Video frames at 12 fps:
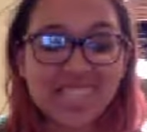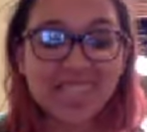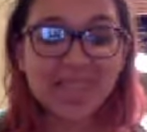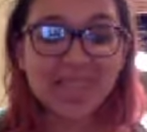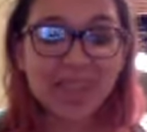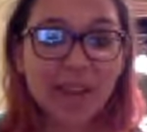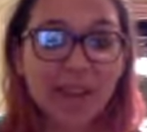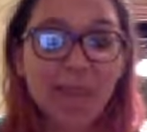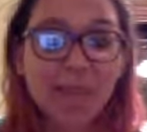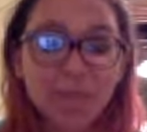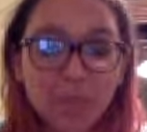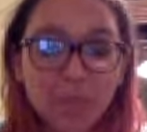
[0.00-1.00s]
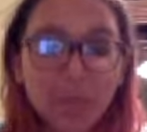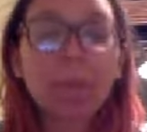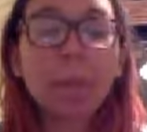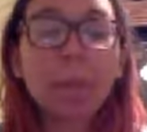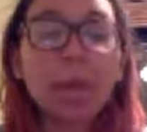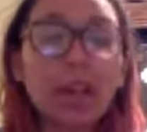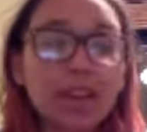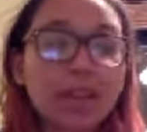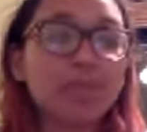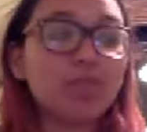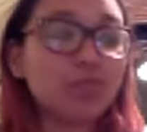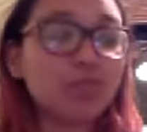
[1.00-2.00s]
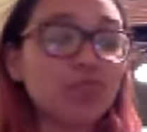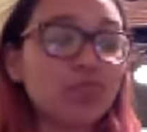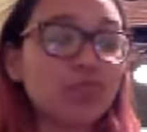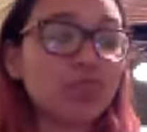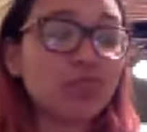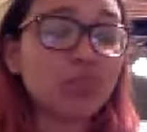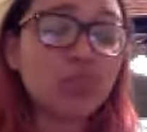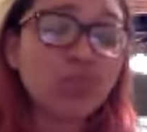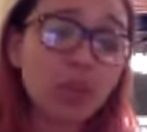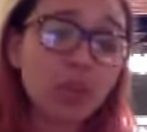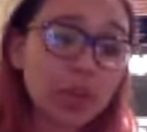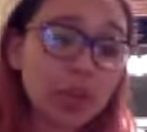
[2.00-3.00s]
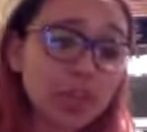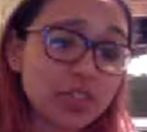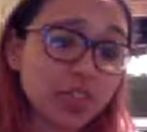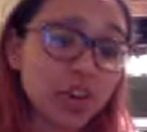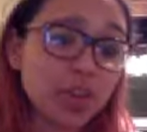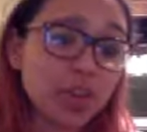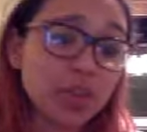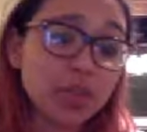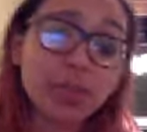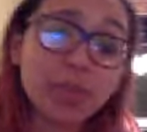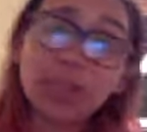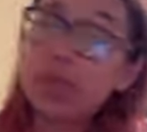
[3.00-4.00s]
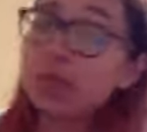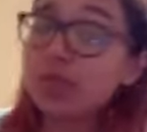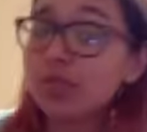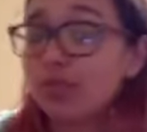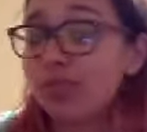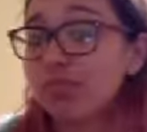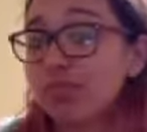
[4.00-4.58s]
that's about it. Um, we watched the Star Wars prequels.